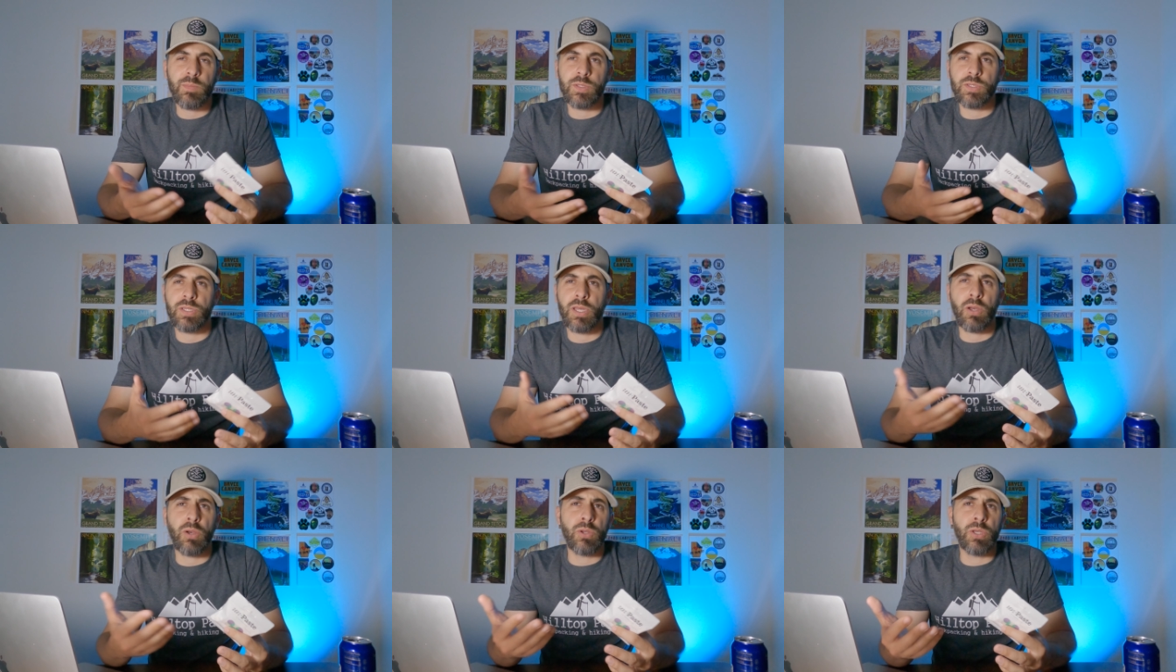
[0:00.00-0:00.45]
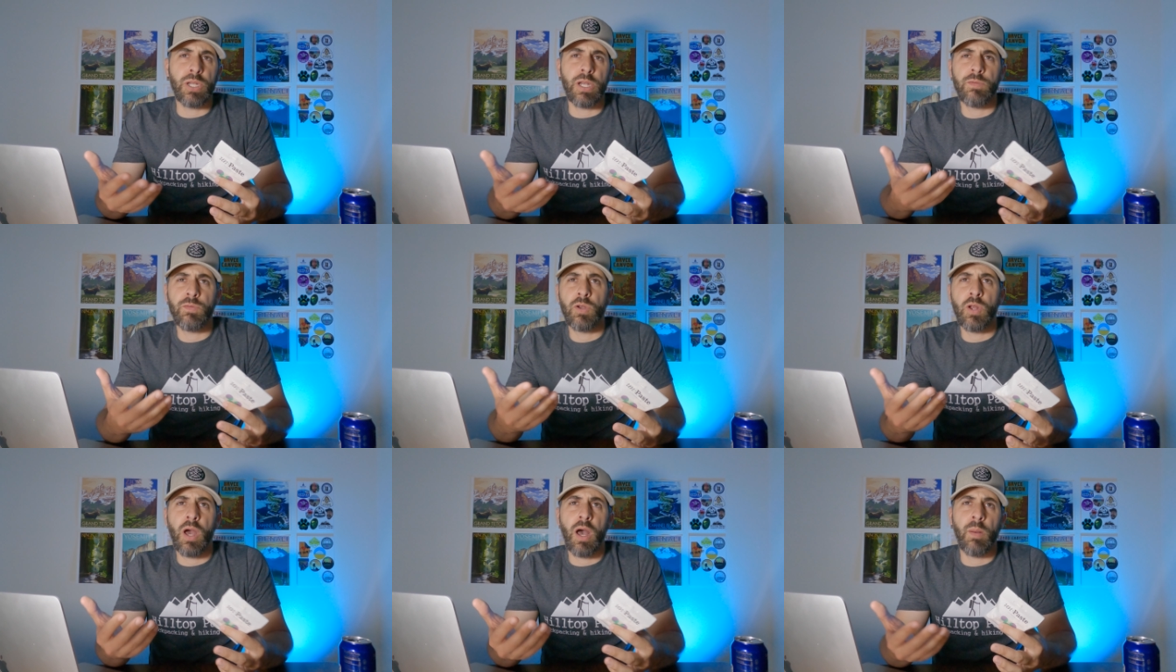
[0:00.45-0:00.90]
them is like, oh, you
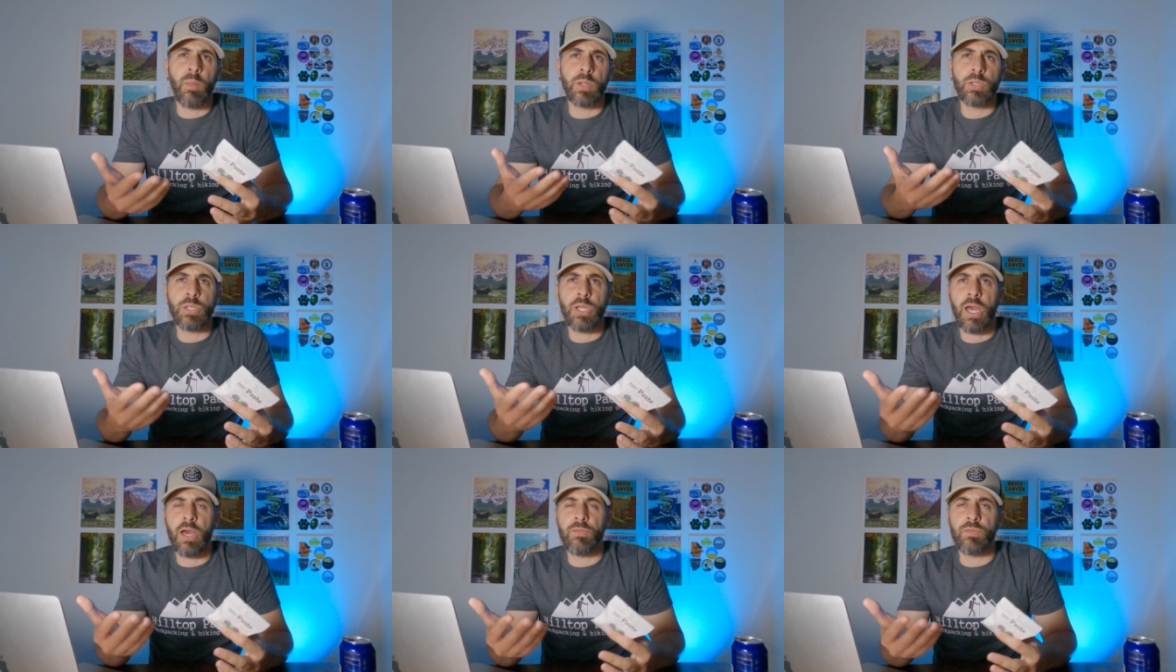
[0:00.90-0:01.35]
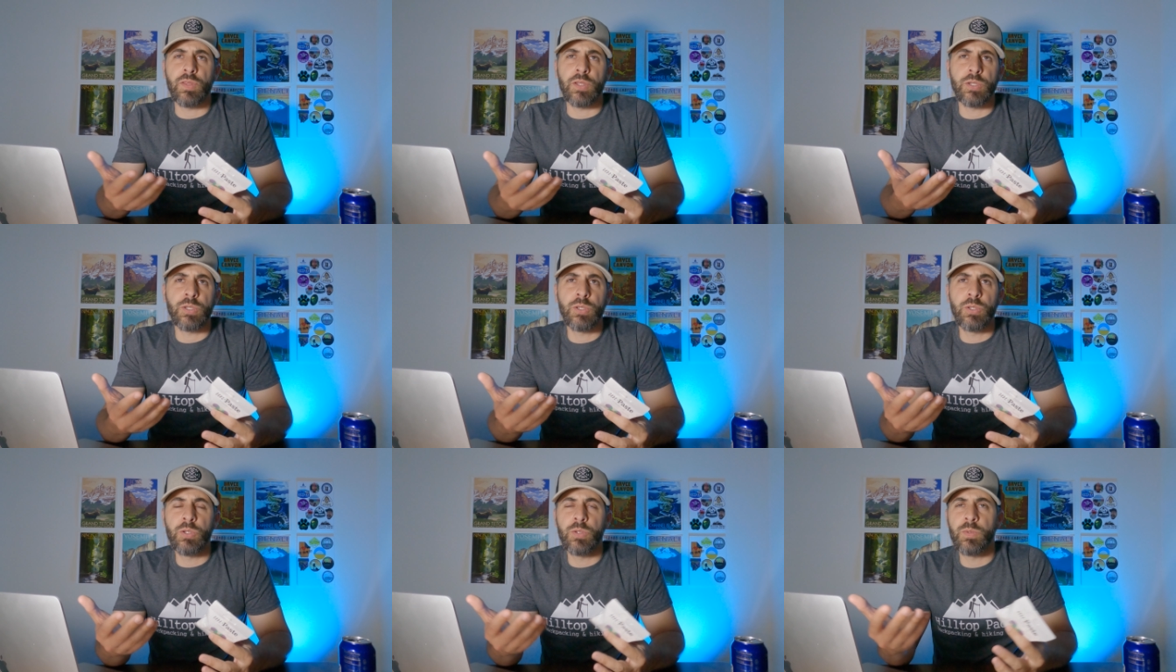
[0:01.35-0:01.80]
never know how much you have in the
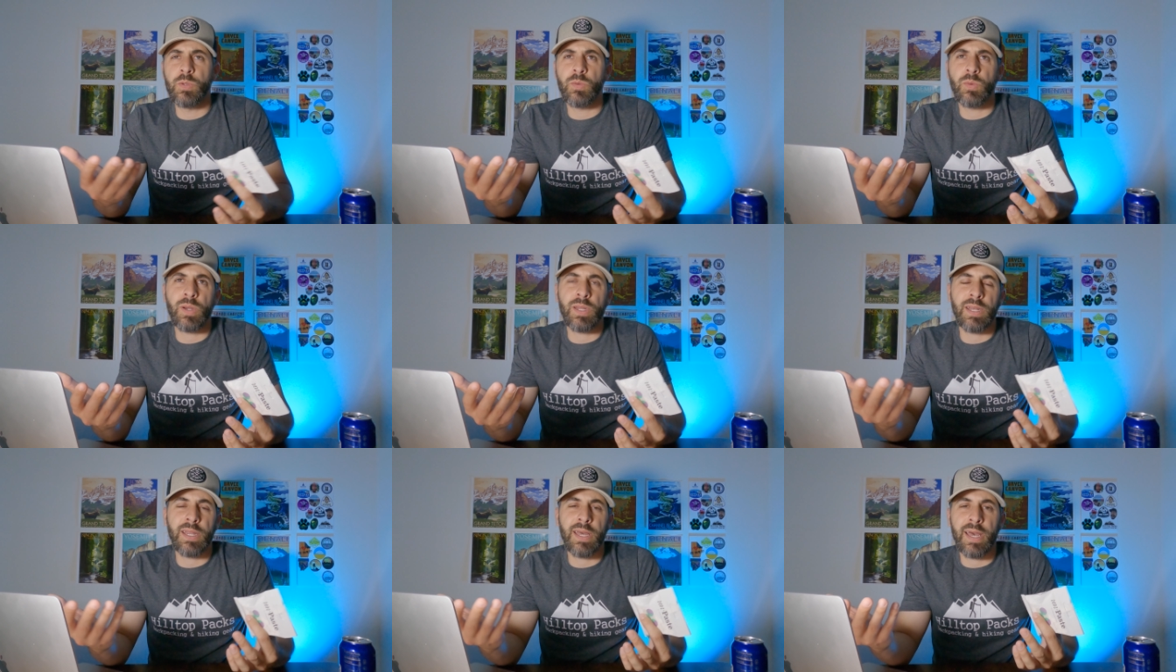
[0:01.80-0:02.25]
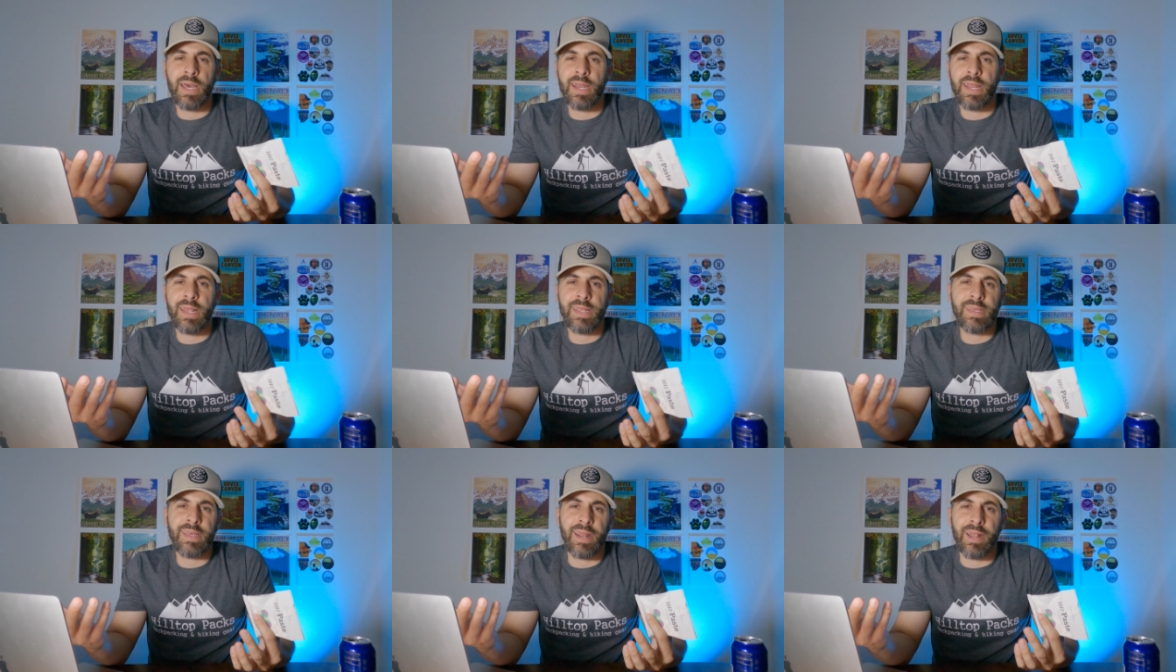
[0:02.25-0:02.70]
tube and whatnot.
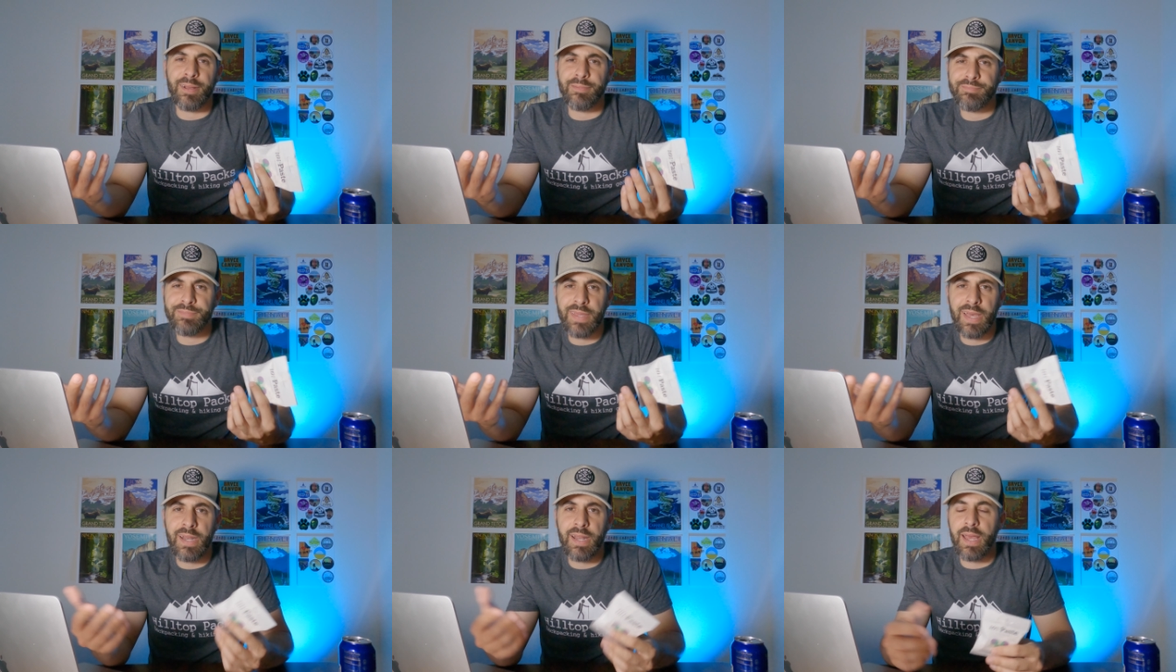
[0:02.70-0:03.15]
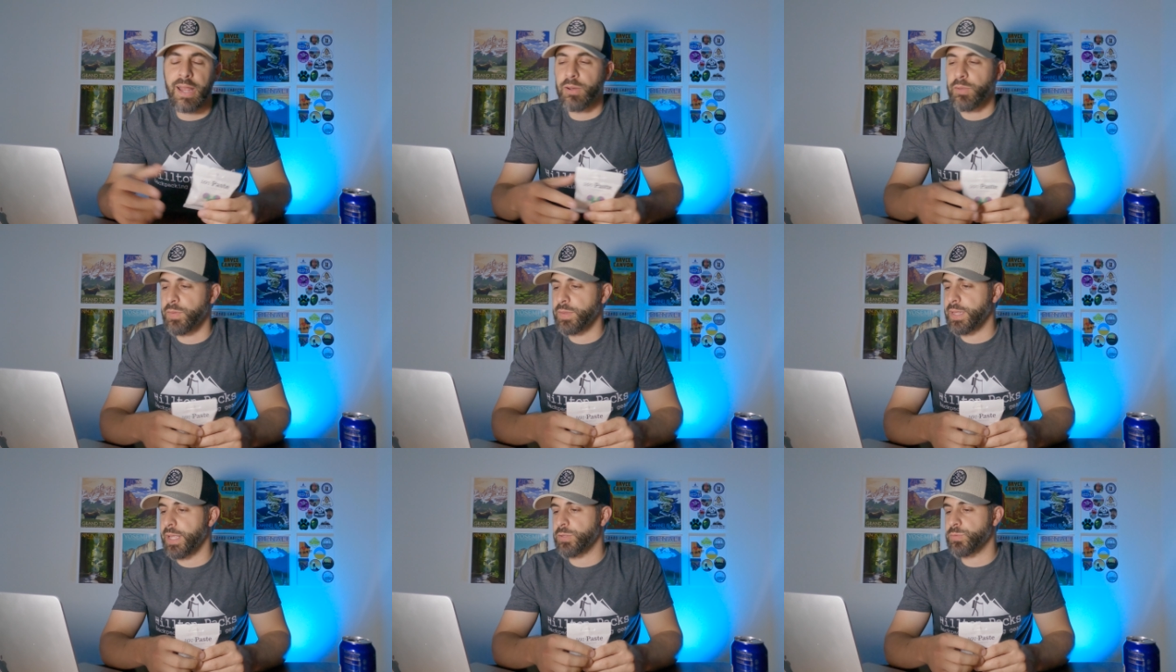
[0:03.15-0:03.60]
I
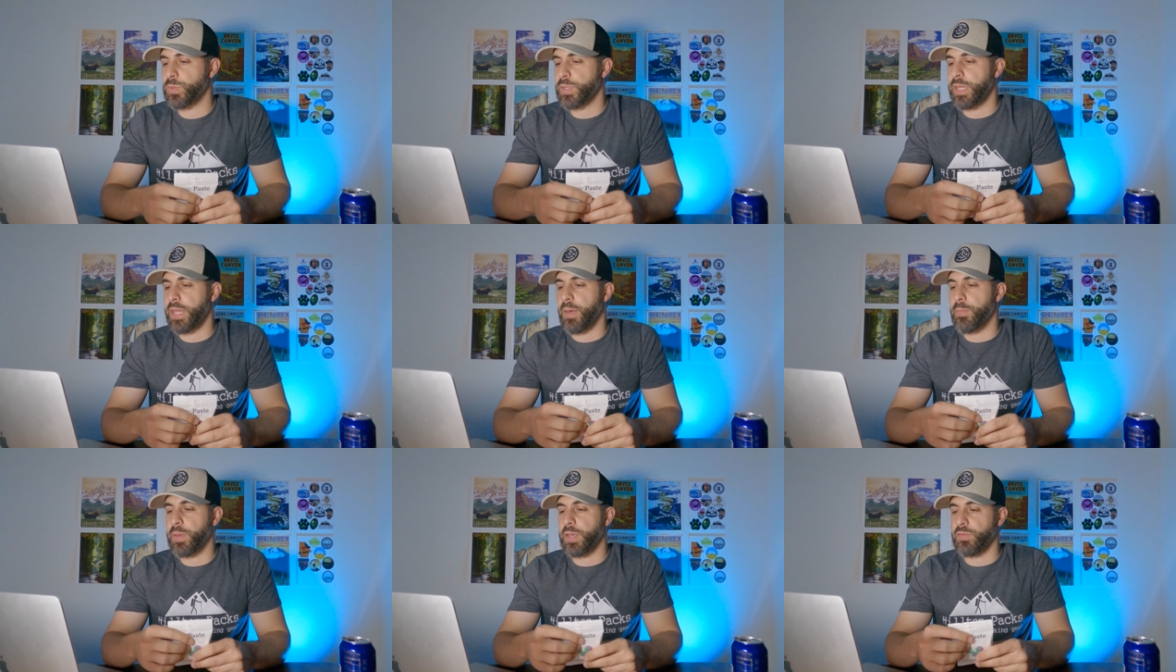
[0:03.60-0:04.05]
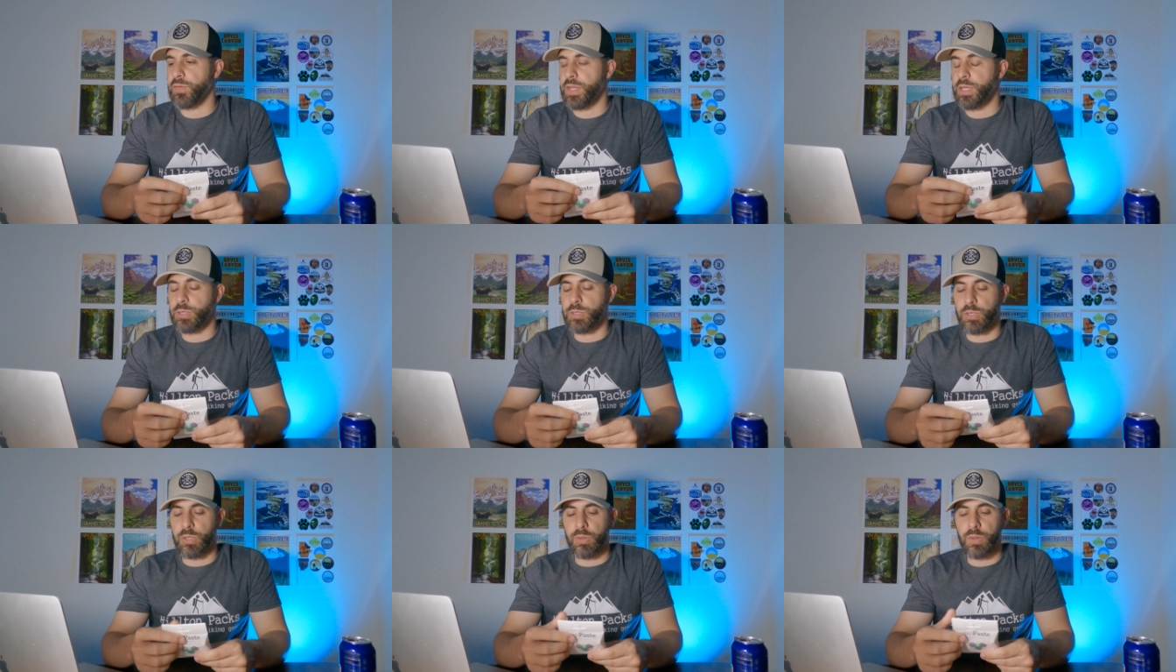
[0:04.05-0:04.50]
don't think that's really that big of an
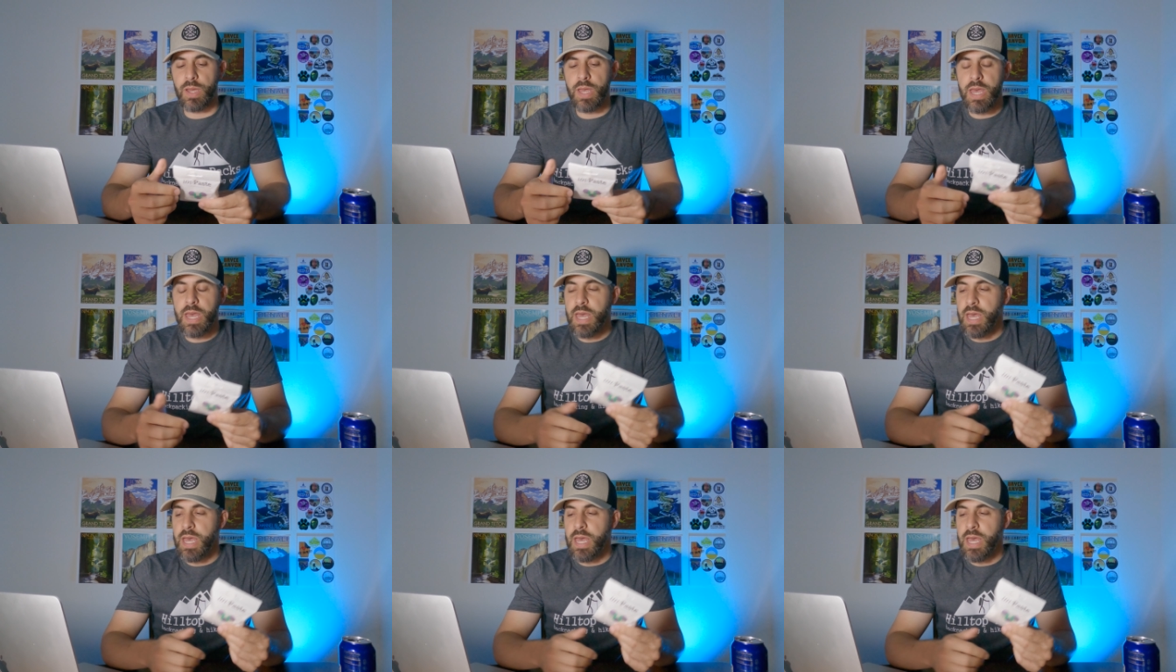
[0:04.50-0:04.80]
issue.